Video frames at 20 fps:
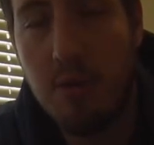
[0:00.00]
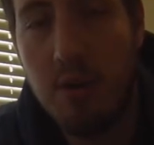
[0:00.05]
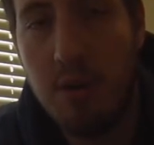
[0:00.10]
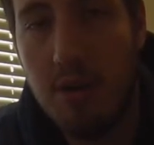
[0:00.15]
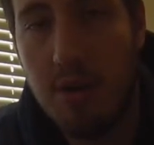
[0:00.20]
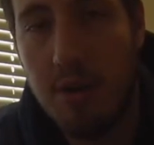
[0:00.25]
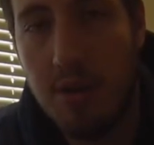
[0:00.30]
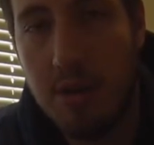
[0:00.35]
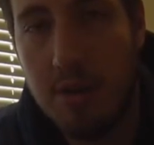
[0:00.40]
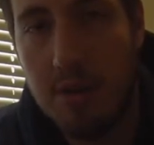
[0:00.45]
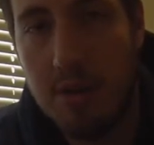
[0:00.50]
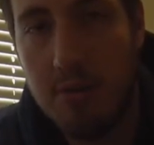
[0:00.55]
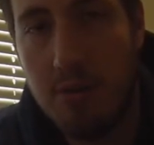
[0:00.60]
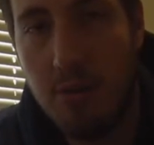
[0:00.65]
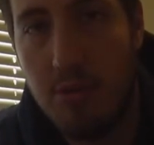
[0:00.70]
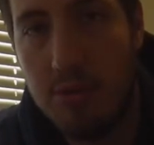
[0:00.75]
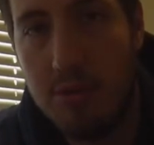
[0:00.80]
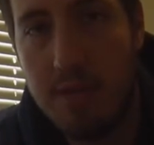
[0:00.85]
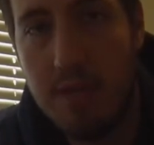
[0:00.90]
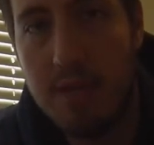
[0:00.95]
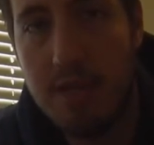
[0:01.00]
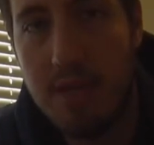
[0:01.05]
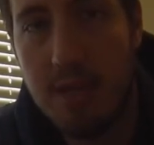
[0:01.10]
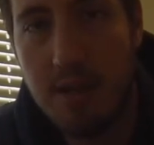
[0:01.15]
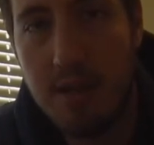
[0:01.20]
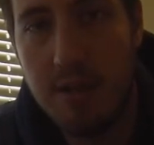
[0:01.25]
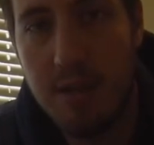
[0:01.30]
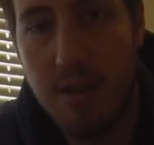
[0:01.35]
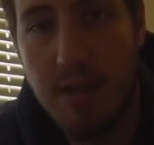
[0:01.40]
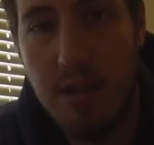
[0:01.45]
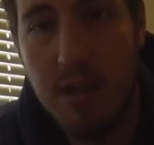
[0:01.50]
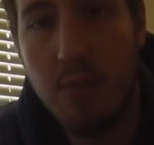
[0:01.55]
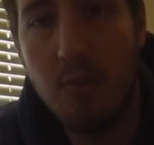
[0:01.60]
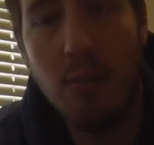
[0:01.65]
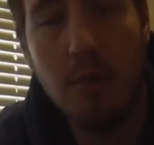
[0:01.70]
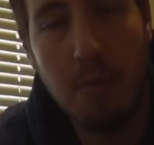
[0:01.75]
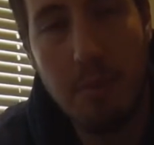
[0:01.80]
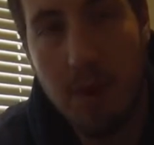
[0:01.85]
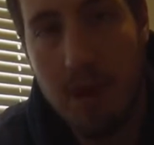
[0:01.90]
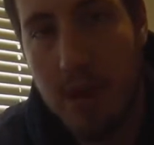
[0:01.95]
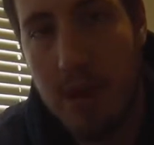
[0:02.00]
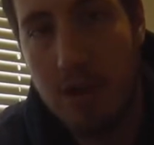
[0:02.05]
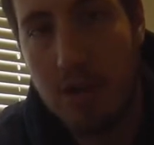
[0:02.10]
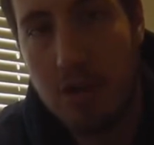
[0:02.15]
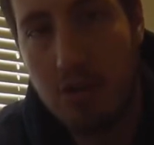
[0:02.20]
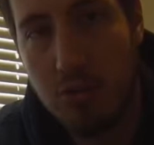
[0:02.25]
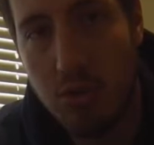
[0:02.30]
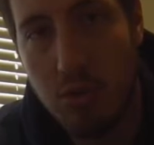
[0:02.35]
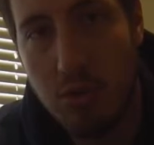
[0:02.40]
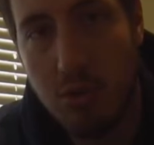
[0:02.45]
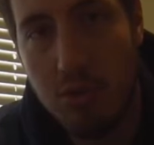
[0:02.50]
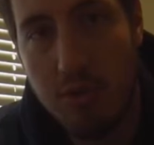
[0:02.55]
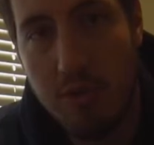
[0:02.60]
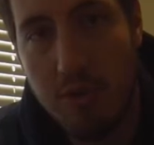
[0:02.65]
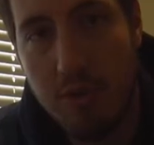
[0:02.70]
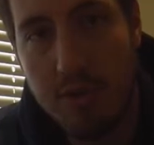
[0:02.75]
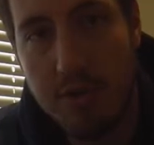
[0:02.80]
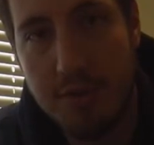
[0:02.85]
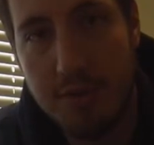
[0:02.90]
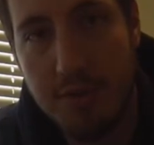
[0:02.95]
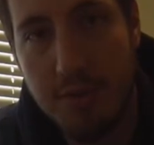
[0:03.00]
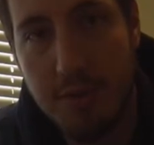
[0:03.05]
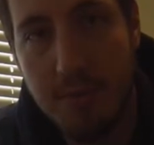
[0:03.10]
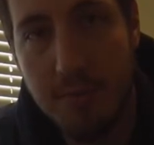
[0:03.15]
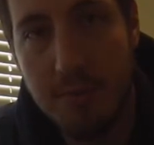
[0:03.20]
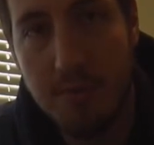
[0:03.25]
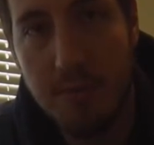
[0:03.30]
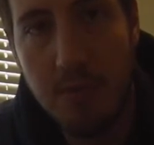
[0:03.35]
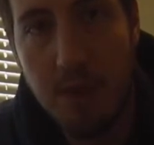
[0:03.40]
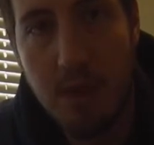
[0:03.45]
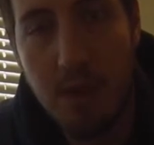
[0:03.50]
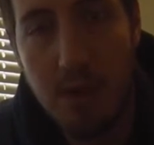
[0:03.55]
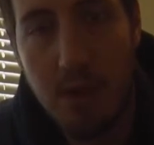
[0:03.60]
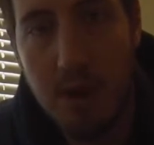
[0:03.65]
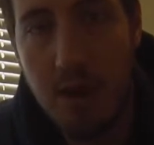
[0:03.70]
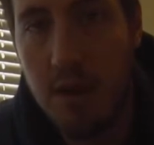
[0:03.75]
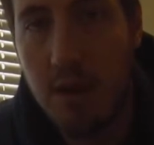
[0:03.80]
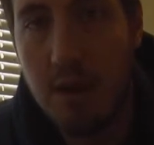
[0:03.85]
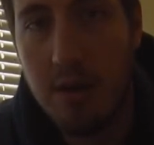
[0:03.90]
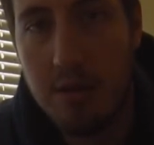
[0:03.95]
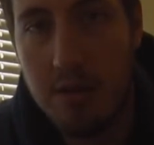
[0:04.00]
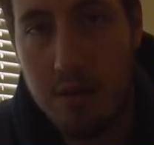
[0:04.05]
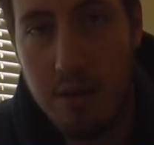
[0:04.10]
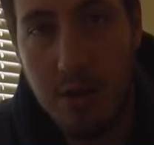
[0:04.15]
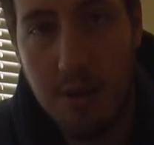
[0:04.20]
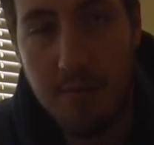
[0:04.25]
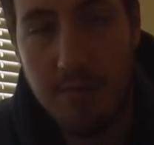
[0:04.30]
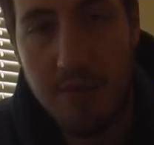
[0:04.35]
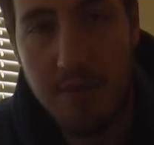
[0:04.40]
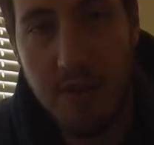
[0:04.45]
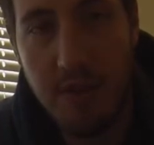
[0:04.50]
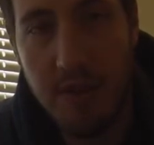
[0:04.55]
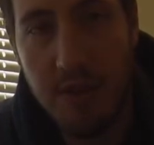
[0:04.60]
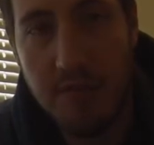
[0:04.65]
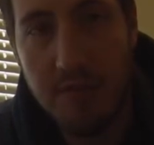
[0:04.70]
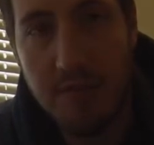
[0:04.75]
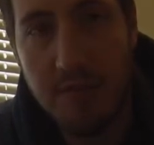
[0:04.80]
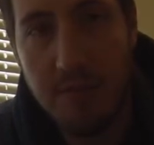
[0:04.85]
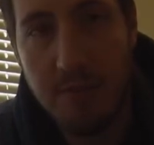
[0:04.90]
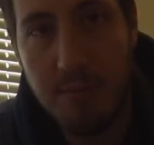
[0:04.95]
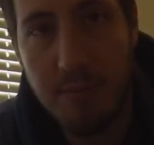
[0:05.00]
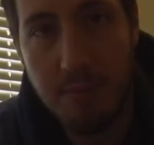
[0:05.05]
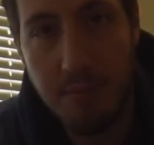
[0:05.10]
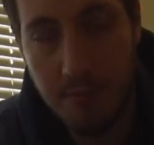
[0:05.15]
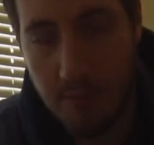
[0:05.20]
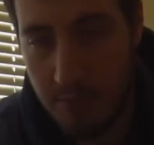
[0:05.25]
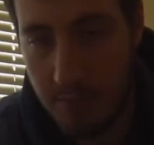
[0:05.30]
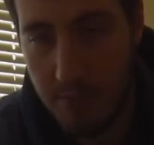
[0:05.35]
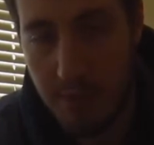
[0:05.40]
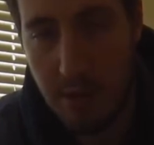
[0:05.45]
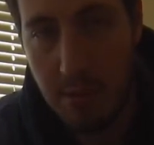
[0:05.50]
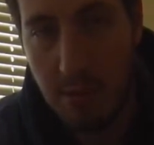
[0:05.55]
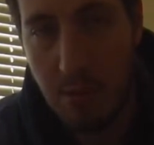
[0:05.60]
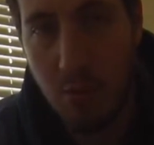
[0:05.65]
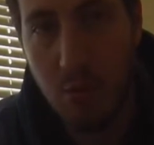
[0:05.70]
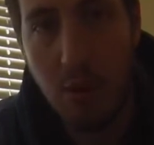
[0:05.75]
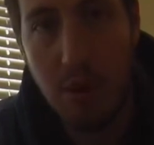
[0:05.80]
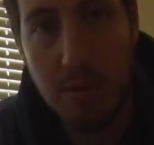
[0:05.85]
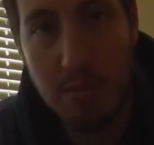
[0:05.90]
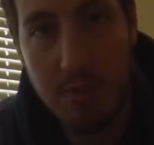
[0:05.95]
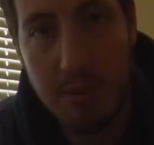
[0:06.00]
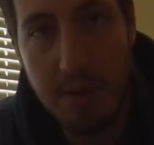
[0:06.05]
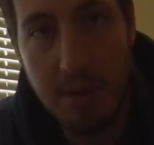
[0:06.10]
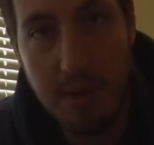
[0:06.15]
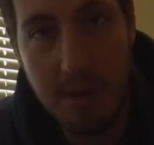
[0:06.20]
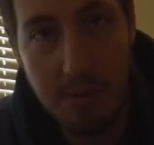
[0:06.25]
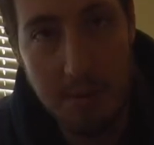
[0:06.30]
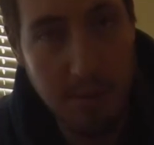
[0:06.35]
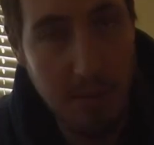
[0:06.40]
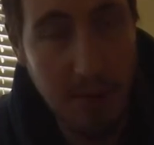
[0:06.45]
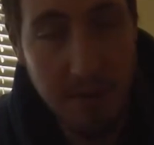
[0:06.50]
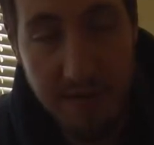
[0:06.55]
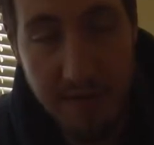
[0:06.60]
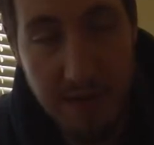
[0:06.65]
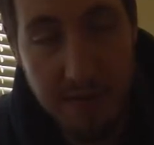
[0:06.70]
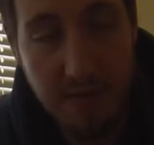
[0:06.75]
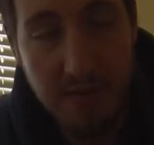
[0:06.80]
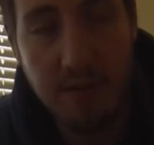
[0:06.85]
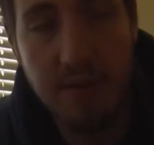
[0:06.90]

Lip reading: all in a little more detail, and then what my actual order is from top 5. From number 1 being my favorite